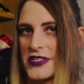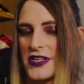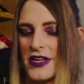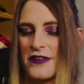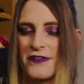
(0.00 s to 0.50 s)
in
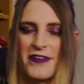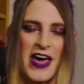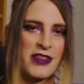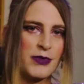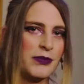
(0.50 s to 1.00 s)
an
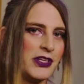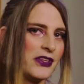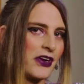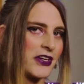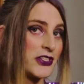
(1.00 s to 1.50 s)
unfathomably
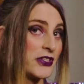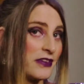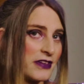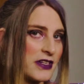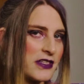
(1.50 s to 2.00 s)
large
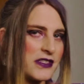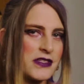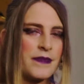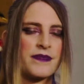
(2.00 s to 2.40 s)
universe.